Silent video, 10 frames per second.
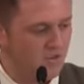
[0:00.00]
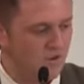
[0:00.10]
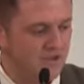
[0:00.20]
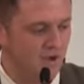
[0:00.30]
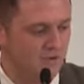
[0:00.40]

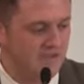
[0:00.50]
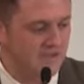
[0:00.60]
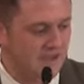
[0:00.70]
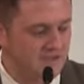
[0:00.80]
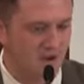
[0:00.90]
We know these
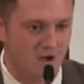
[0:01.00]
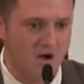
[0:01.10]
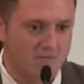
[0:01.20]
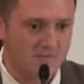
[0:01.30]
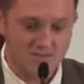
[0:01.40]
gangs are
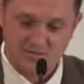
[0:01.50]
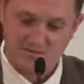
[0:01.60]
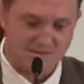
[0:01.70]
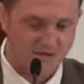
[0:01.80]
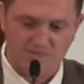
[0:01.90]
armed,
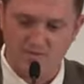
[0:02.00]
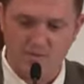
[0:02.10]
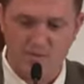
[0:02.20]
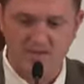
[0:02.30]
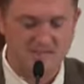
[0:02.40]
this is from
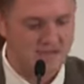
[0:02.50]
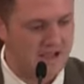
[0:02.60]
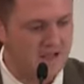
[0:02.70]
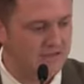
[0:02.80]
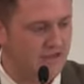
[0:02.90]
the police,
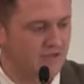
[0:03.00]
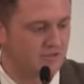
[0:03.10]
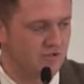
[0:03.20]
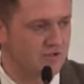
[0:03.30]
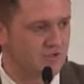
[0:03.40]
and
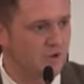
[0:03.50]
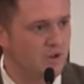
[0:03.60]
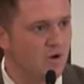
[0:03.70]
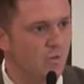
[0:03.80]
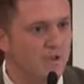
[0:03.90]
dangerous.
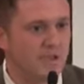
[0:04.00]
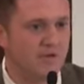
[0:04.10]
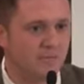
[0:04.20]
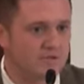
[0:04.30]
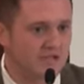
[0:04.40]
We
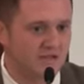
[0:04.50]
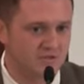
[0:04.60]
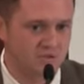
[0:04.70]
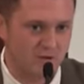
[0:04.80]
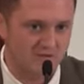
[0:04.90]
cannot
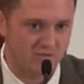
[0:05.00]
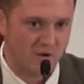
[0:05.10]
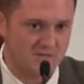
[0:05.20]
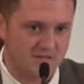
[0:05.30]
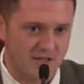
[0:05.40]
protect you
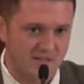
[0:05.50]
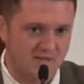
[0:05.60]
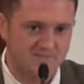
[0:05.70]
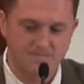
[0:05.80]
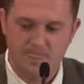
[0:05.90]
24 hours a
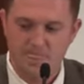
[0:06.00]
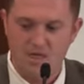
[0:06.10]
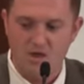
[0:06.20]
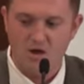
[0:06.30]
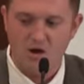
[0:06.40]
day.
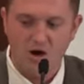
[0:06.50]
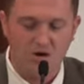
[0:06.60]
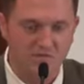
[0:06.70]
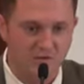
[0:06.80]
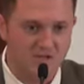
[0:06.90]

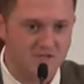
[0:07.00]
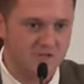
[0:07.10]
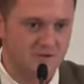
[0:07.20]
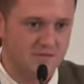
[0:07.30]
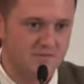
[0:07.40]
Our advice
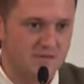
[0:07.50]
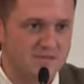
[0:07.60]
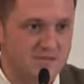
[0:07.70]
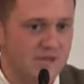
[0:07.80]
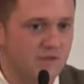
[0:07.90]
to you
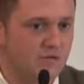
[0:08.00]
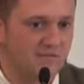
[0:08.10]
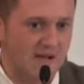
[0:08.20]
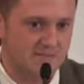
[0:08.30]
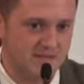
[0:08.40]
is to take your
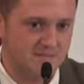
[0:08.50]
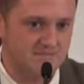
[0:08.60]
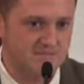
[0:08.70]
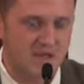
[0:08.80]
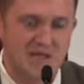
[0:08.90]
family
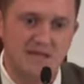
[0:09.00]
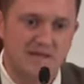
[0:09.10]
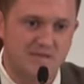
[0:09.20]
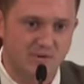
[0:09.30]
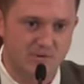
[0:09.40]
and
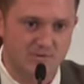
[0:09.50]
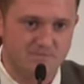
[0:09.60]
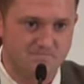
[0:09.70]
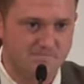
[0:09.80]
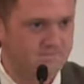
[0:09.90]
leave
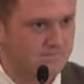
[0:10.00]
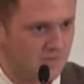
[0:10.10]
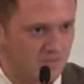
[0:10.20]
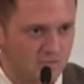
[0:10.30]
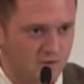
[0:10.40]
Luton.
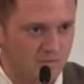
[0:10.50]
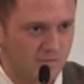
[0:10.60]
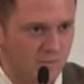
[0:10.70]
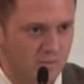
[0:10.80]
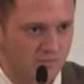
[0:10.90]
That's where I've
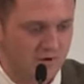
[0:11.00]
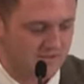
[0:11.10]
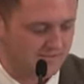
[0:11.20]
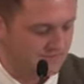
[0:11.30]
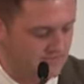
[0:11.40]
been born and
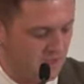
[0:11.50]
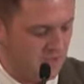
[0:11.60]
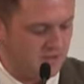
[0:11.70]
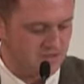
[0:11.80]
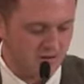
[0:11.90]
bred.
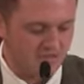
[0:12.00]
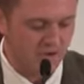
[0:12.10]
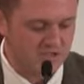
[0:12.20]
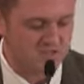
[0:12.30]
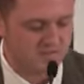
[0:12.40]
So their
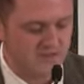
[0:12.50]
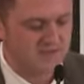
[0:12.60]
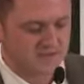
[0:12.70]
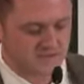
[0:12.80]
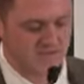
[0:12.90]
advice to
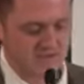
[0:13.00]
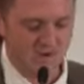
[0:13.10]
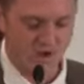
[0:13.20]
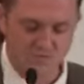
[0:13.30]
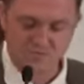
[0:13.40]
me is to leave
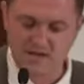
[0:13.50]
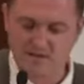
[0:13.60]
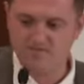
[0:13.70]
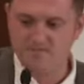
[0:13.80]
my hometown.